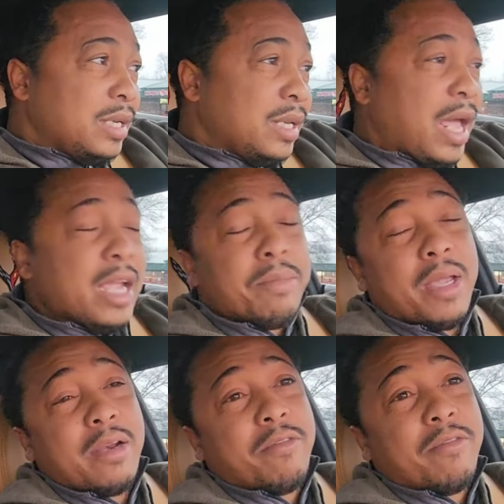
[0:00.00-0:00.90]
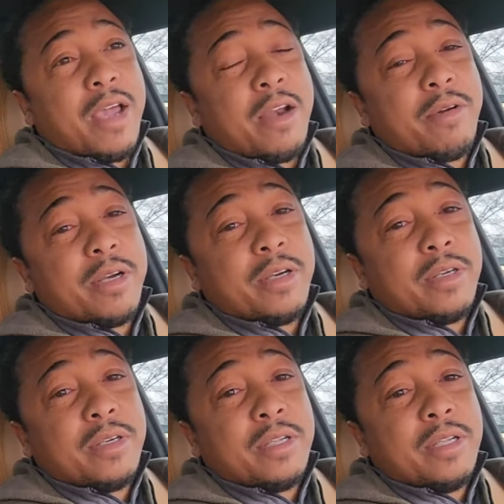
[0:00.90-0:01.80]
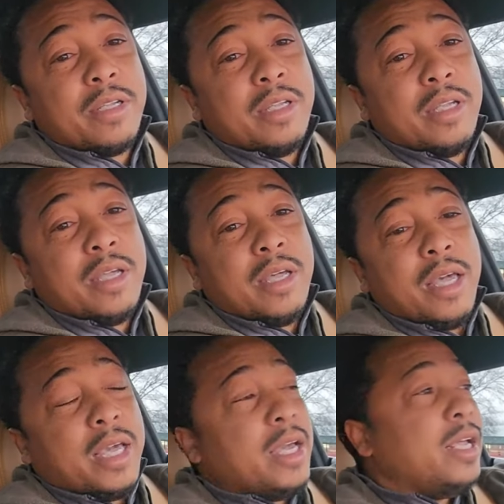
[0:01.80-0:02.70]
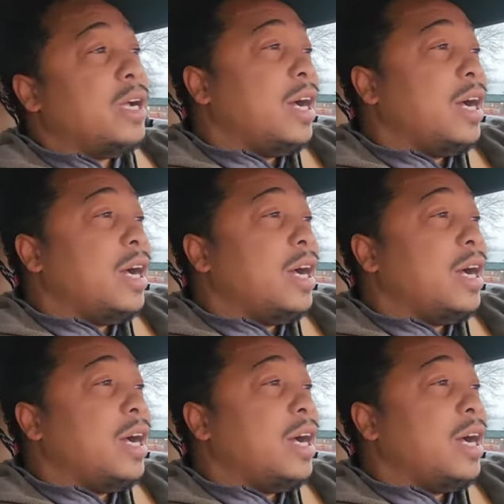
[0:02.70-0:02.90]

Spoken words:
like being a veteran? And